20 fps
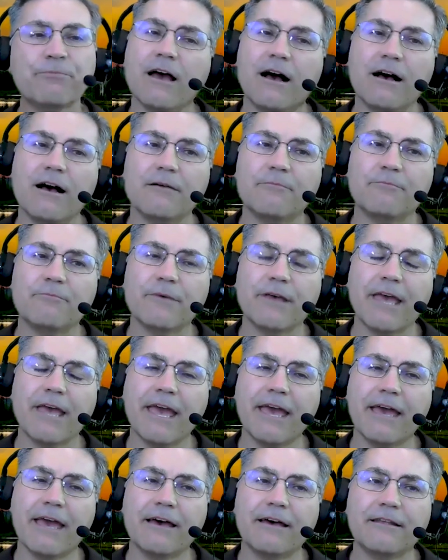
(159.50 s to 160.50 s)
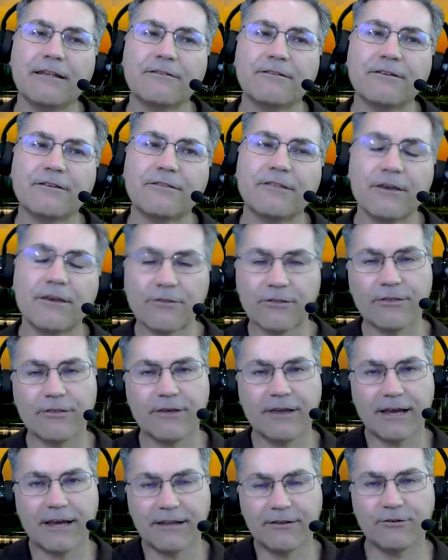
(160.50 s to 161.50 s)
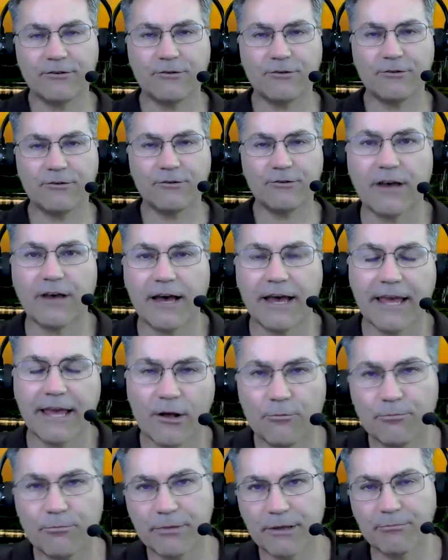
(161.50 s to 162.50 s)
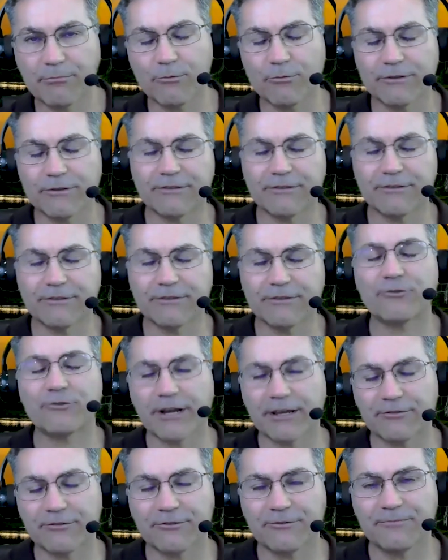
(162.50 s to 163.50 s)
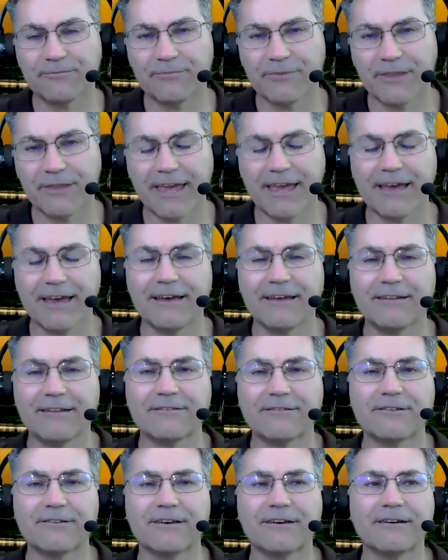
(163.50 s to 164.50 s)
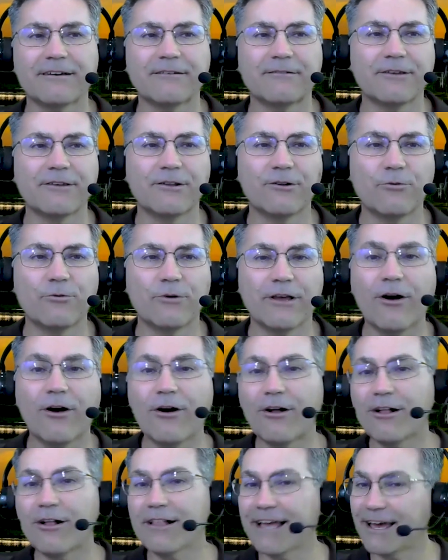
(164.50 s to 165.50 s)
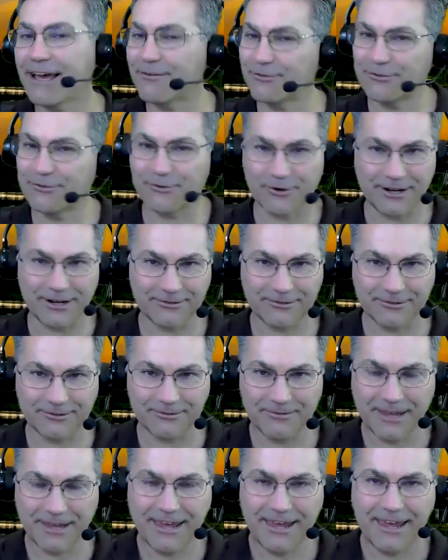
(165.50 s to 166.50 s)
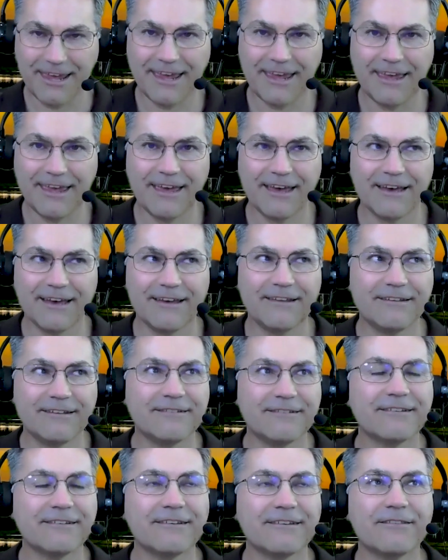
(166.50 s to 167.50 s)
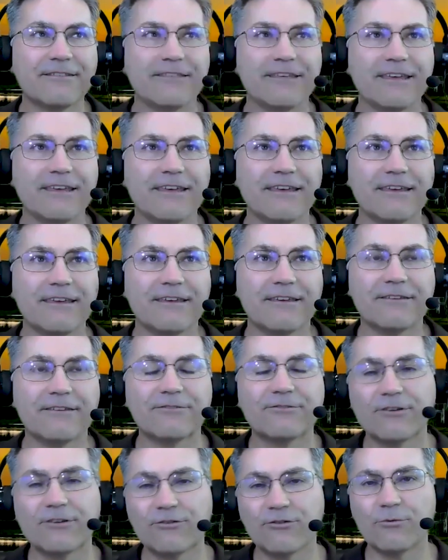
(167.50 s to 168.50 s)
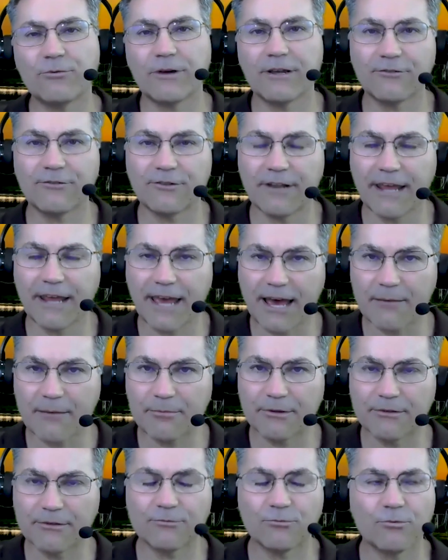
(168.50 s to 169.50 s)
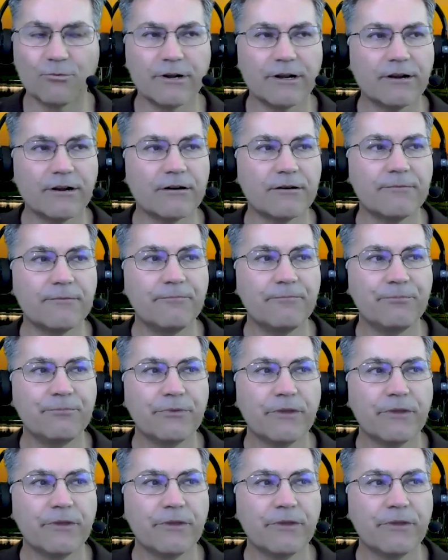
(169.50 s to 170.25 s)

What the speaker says: And the other thing I do is I help people with their stress. And, we all have stress. And the situation happens where